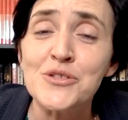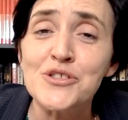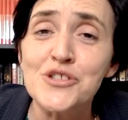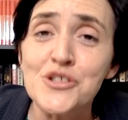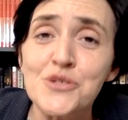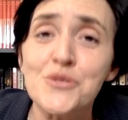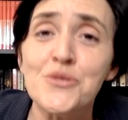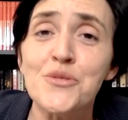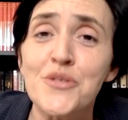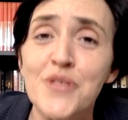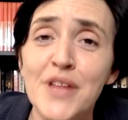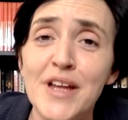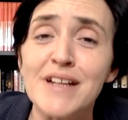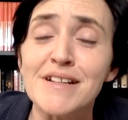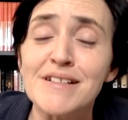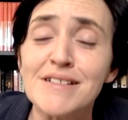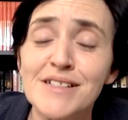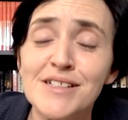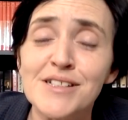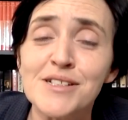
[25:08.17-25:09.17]
do
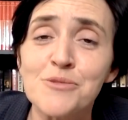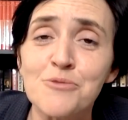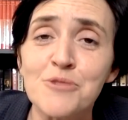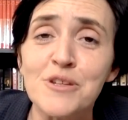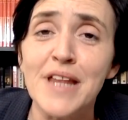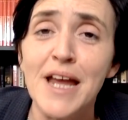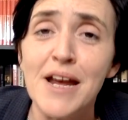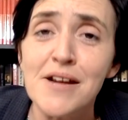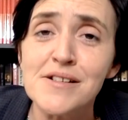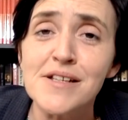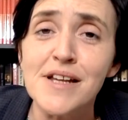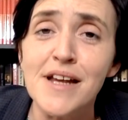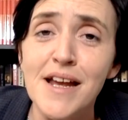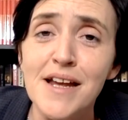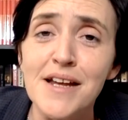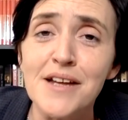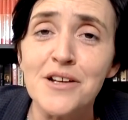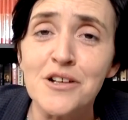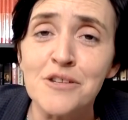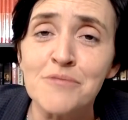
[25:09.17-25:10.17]
things without
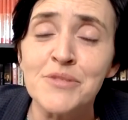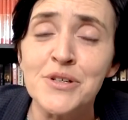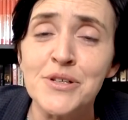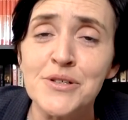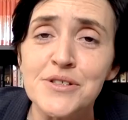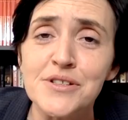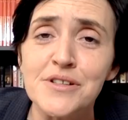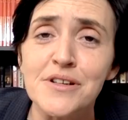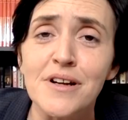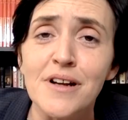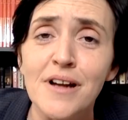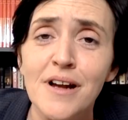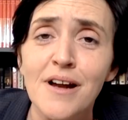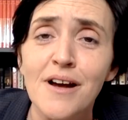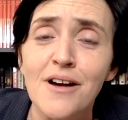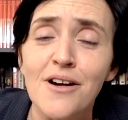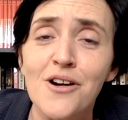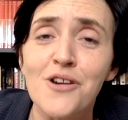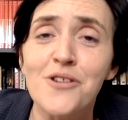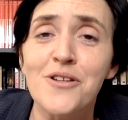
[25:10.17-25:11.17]
a computer
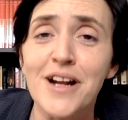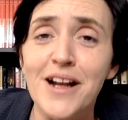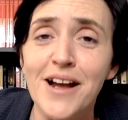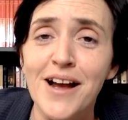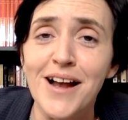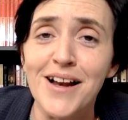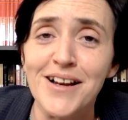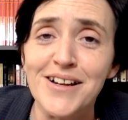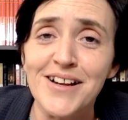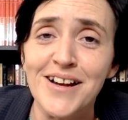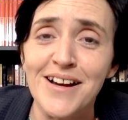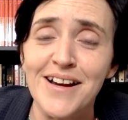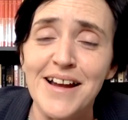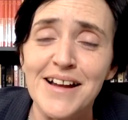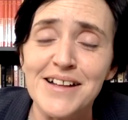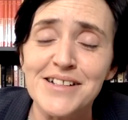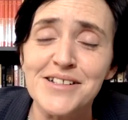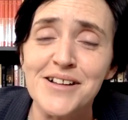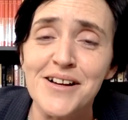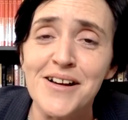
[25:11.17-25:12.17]
or a
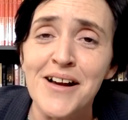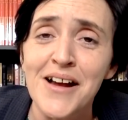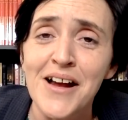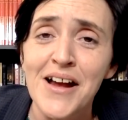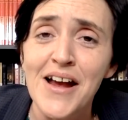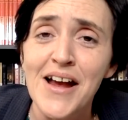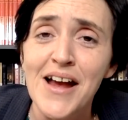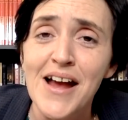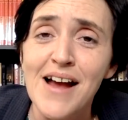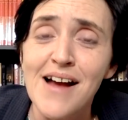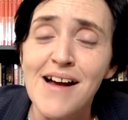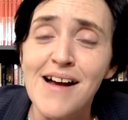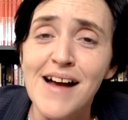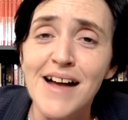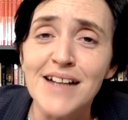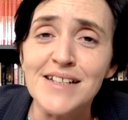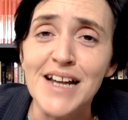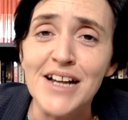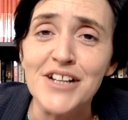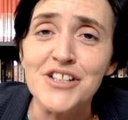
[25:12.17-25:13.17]
calculator,
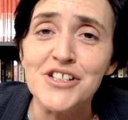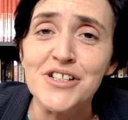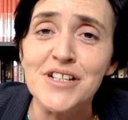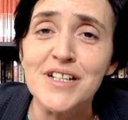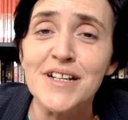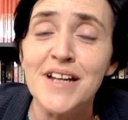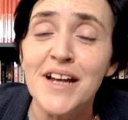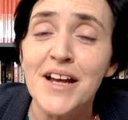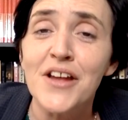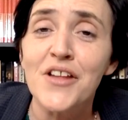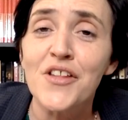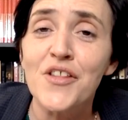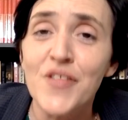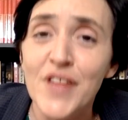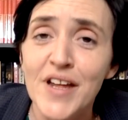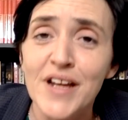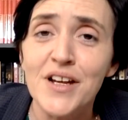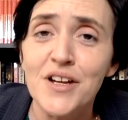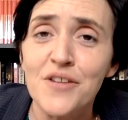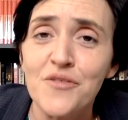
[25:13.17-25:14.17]
and actually
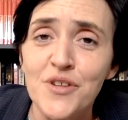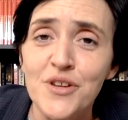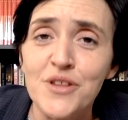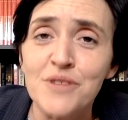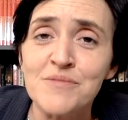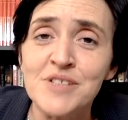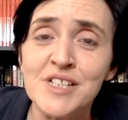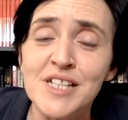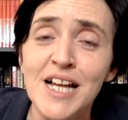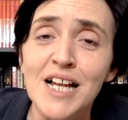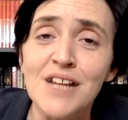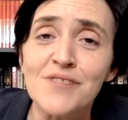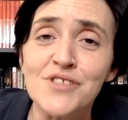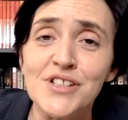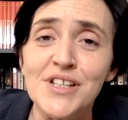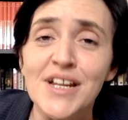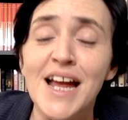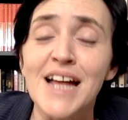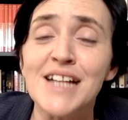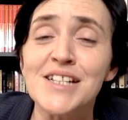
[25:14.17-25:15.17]
think for
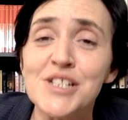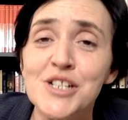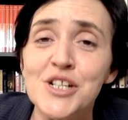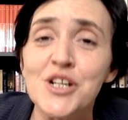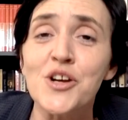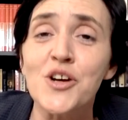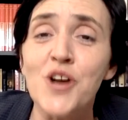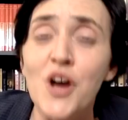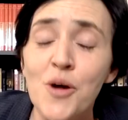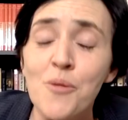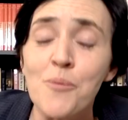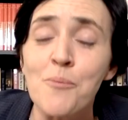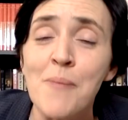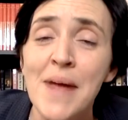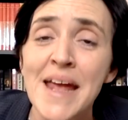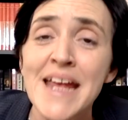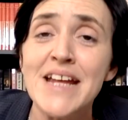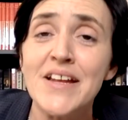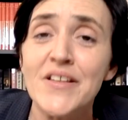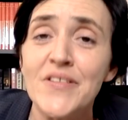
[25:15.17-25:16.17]
themselves and
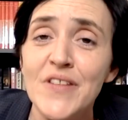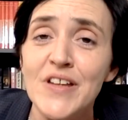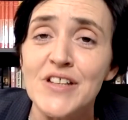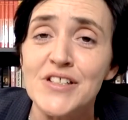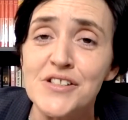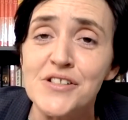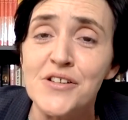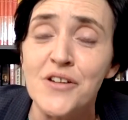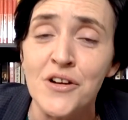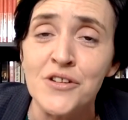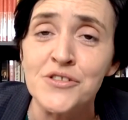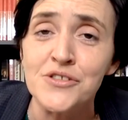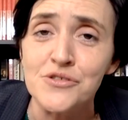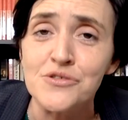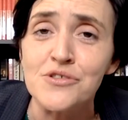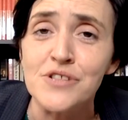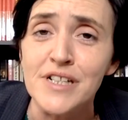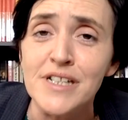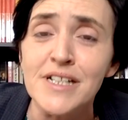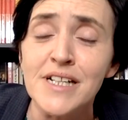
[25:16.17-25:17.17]
make this
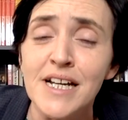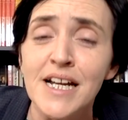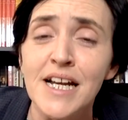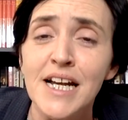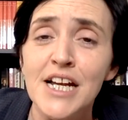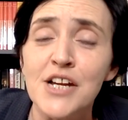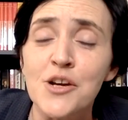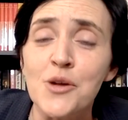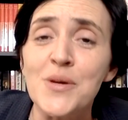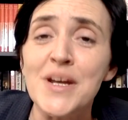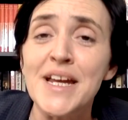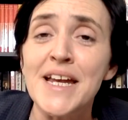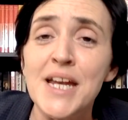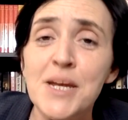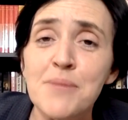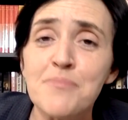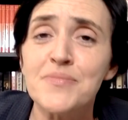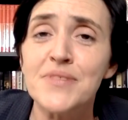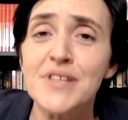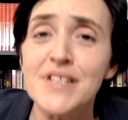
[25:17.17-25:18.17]
country,
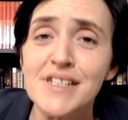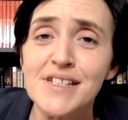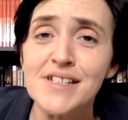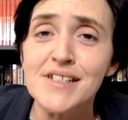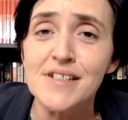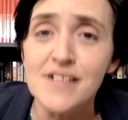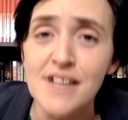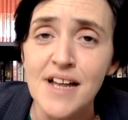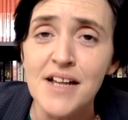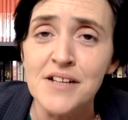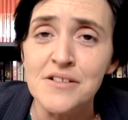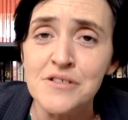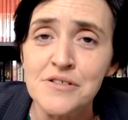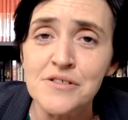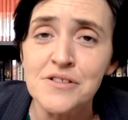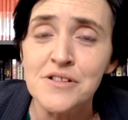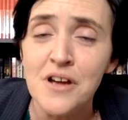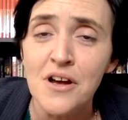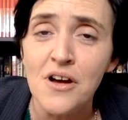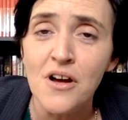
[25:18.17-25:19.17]
keep the
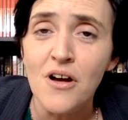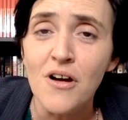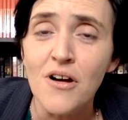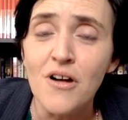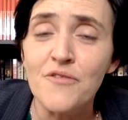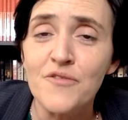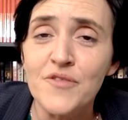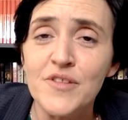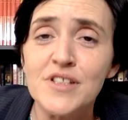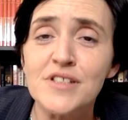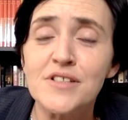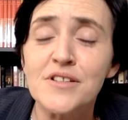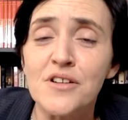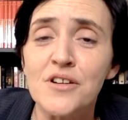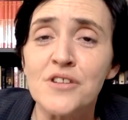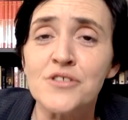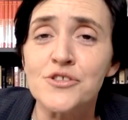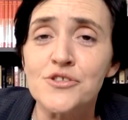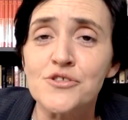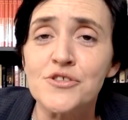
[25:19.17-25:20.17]
standard of this
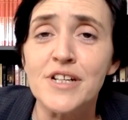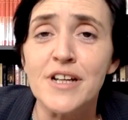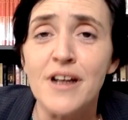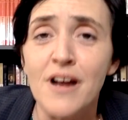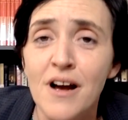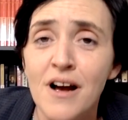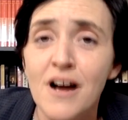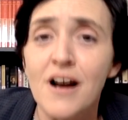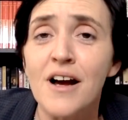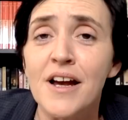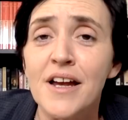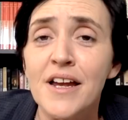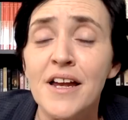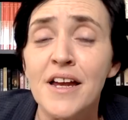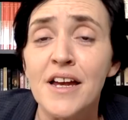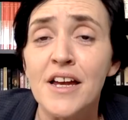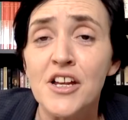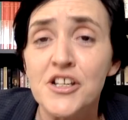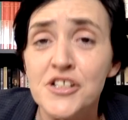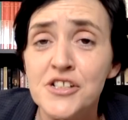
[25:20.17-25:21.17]
country high.
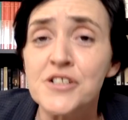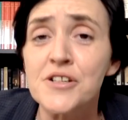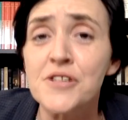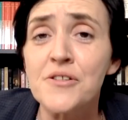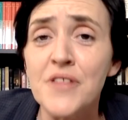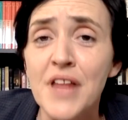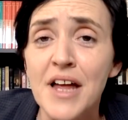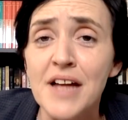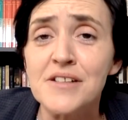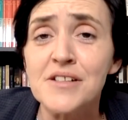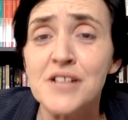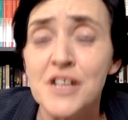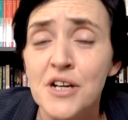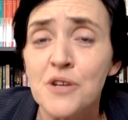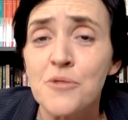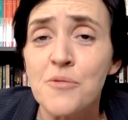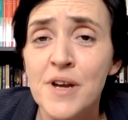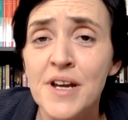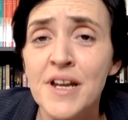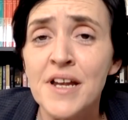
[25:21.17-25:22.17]
To do that,
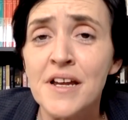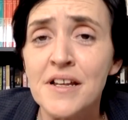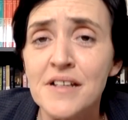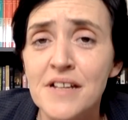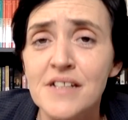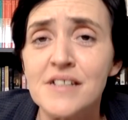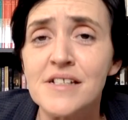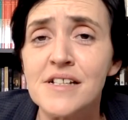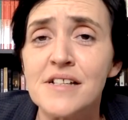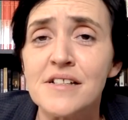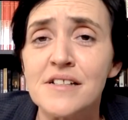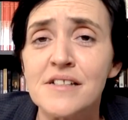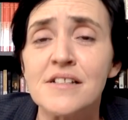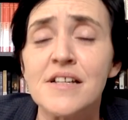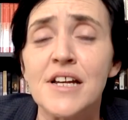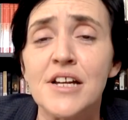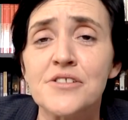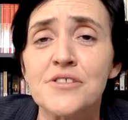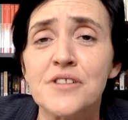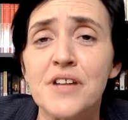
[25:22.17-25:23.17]
we need a decent
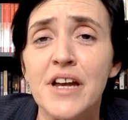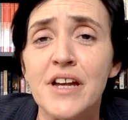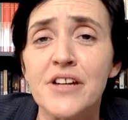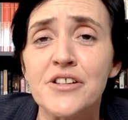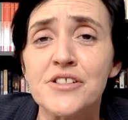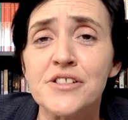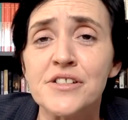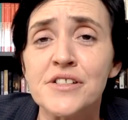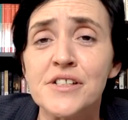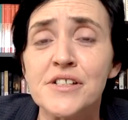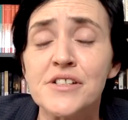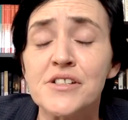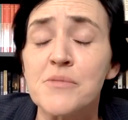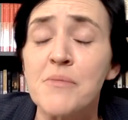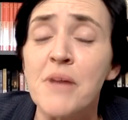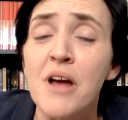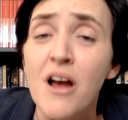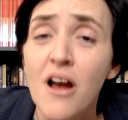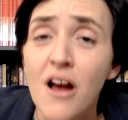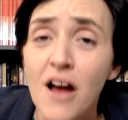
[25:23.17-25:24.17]
education
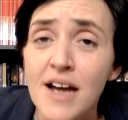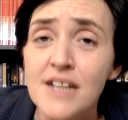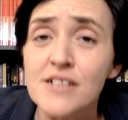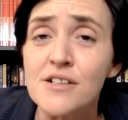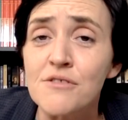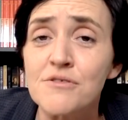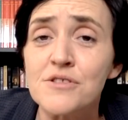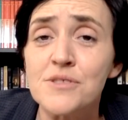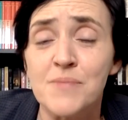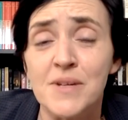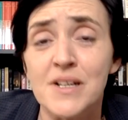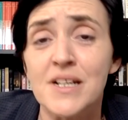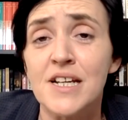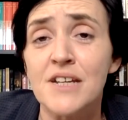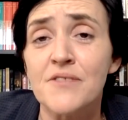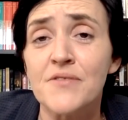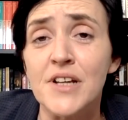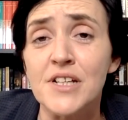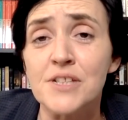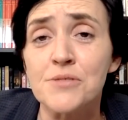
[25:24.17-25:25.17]
system. I don't
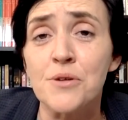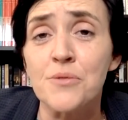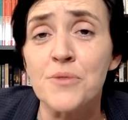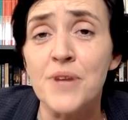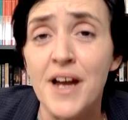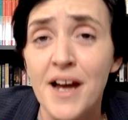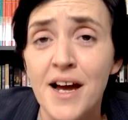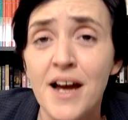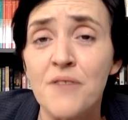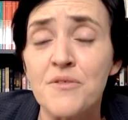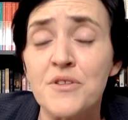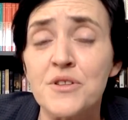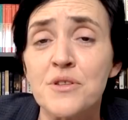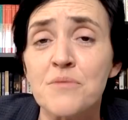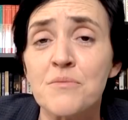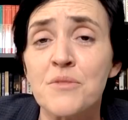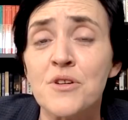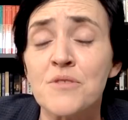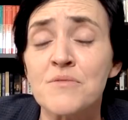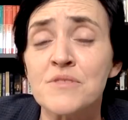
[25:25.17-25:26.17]
believe that's what we have at
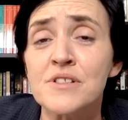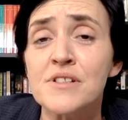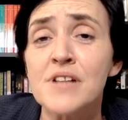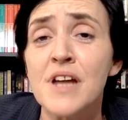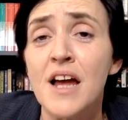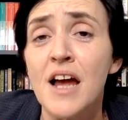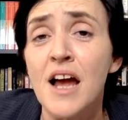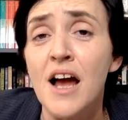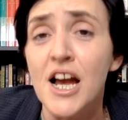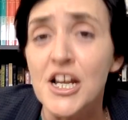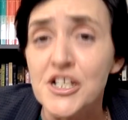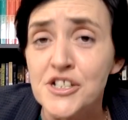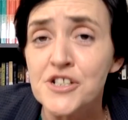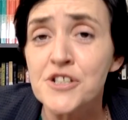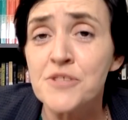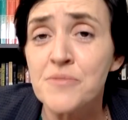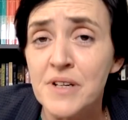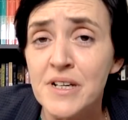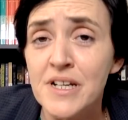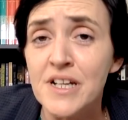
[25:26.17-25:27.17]
the moment. I
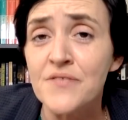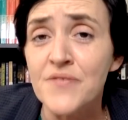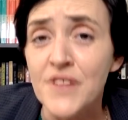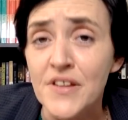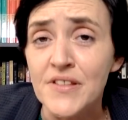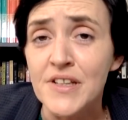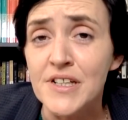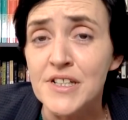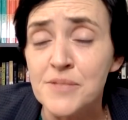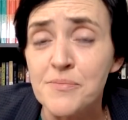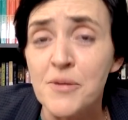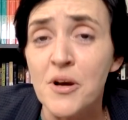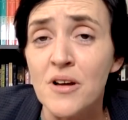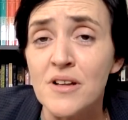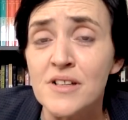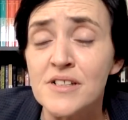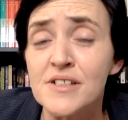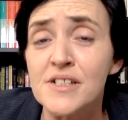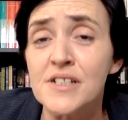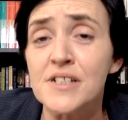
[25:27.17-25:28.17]
do believe that these
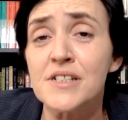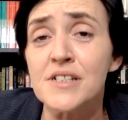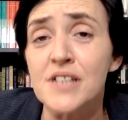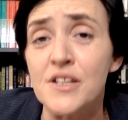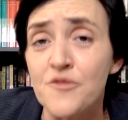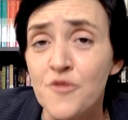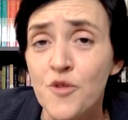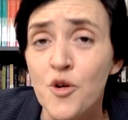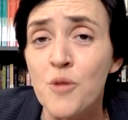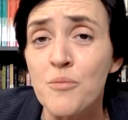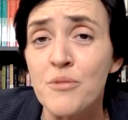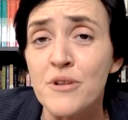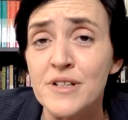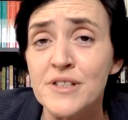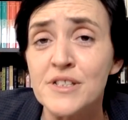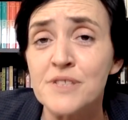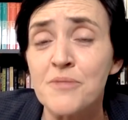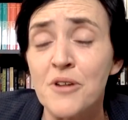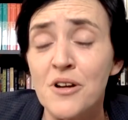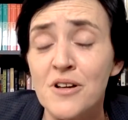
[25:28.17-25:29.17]
policies, that For
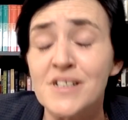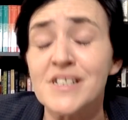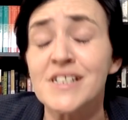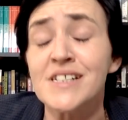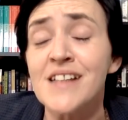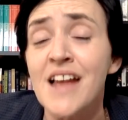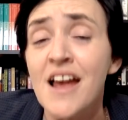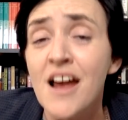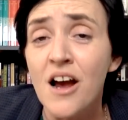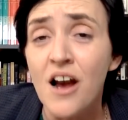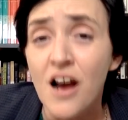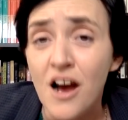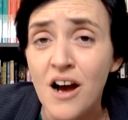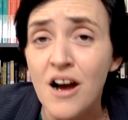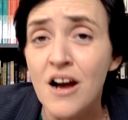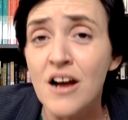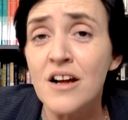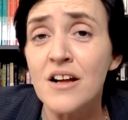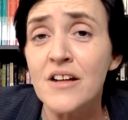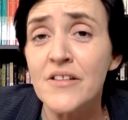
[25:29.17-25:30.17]
Britain's policies,
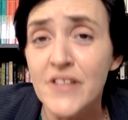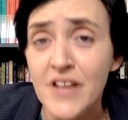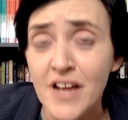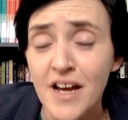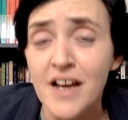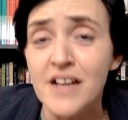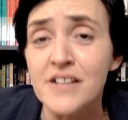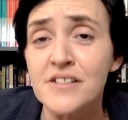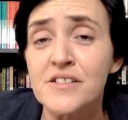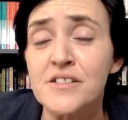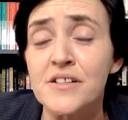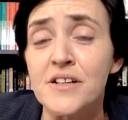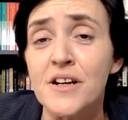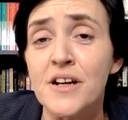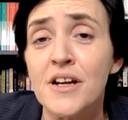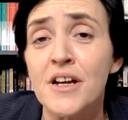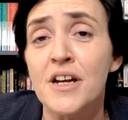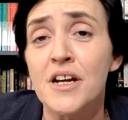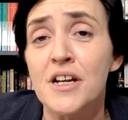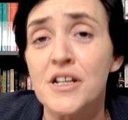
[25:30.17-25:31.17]
are the
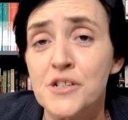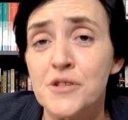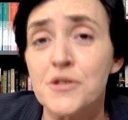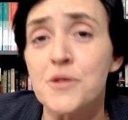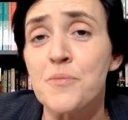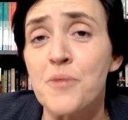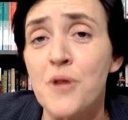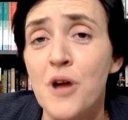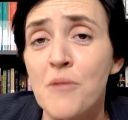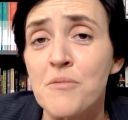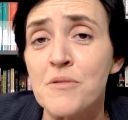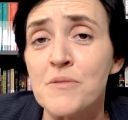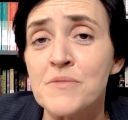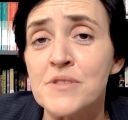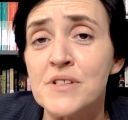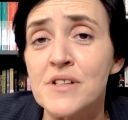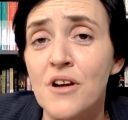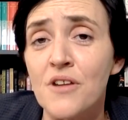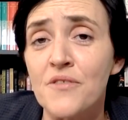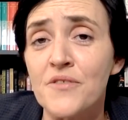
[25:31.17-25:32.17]
answer to the
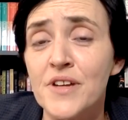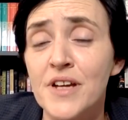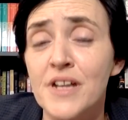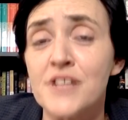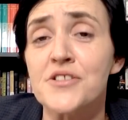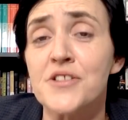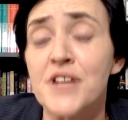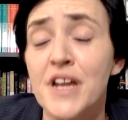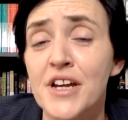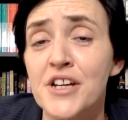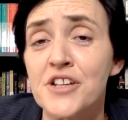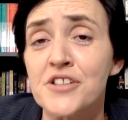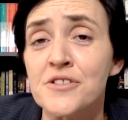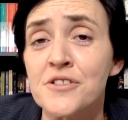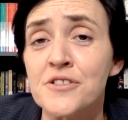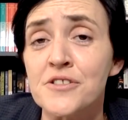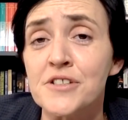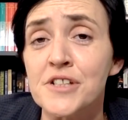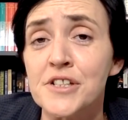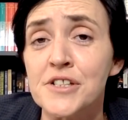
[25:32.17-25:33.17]
problems of the
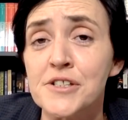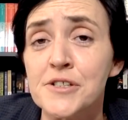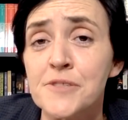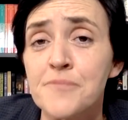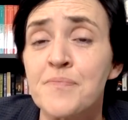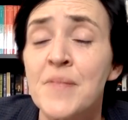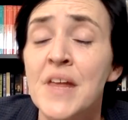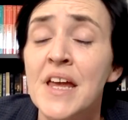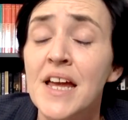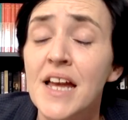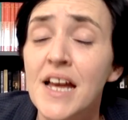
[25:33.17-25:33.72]
educational system.